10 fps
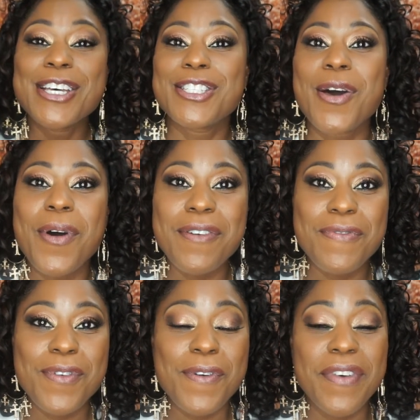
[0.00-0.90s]
So a
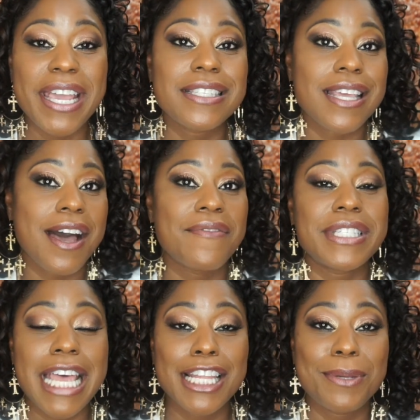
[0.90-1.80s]
full face of
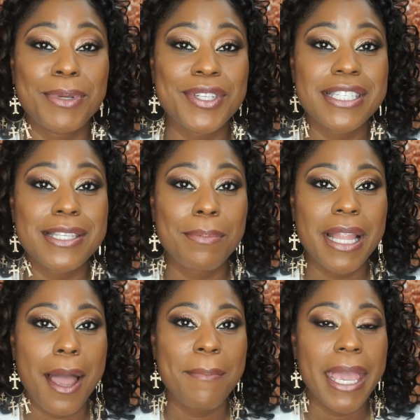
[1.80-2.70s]
Sally Beauty
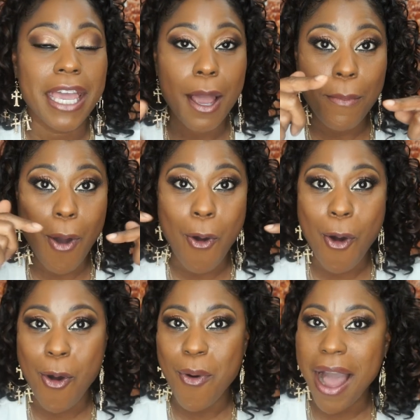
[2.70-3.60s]
Supply makeup, a
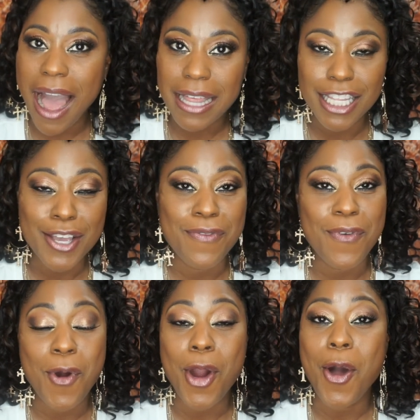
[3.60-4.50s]
whole eye look
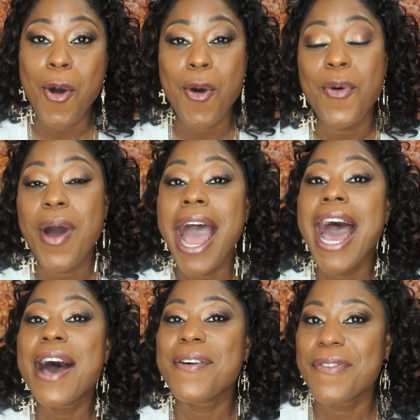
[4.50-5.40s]
for a whole
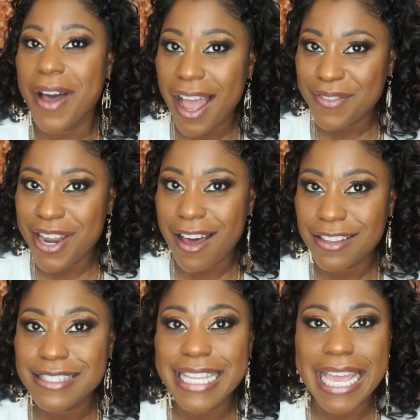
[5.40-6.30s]

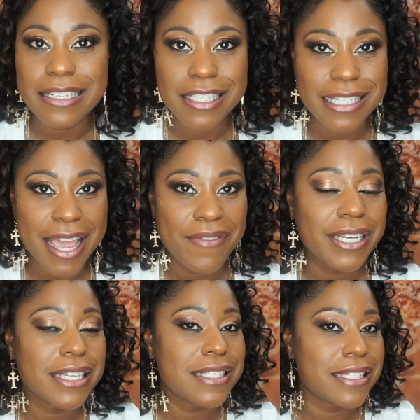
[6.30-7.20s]

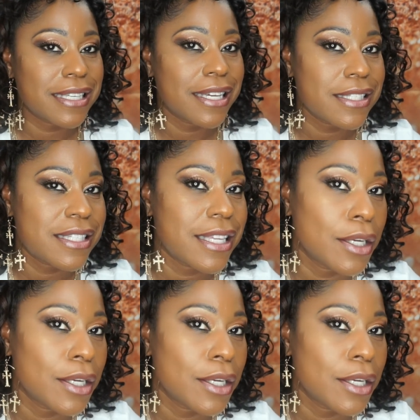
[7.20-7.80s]
$5.07.